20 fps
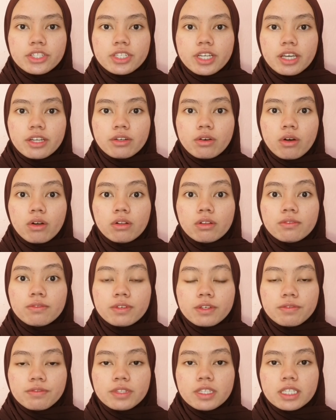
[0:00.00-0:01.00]
can hold
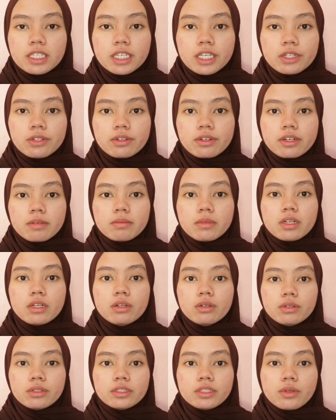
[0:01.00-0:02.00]
50 kg
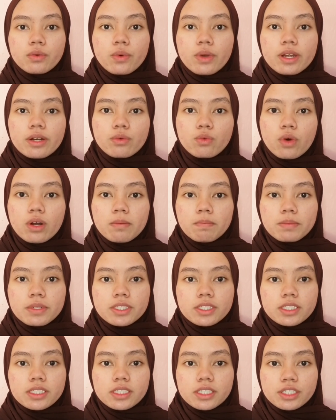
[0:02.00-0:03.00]
load where one
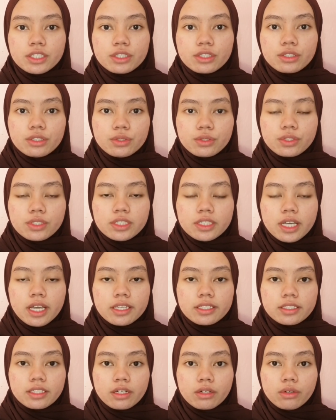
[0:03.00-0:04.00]
person is used as
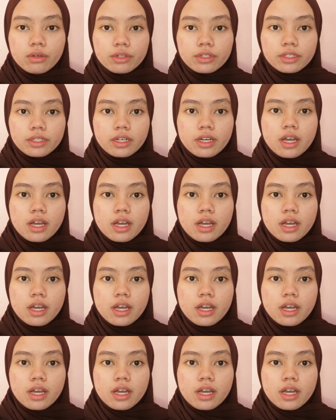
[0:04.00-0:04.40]
the load.